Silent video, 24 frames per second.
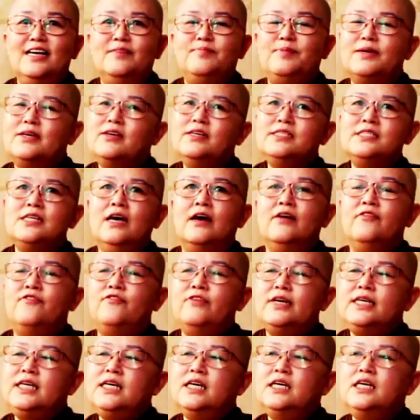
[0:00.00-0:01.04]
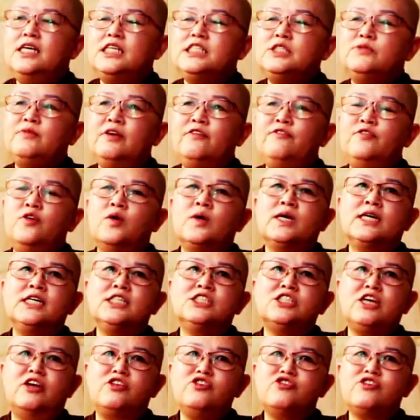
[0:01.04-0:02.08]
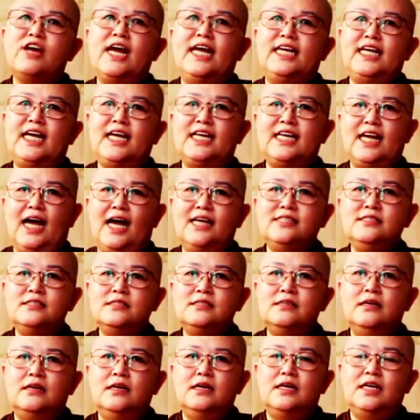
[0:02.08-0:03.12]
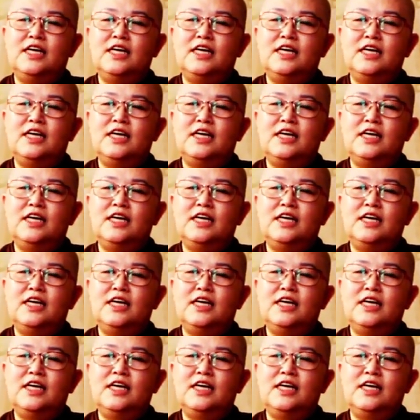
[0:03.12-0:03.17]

because here is we focus on training nuns.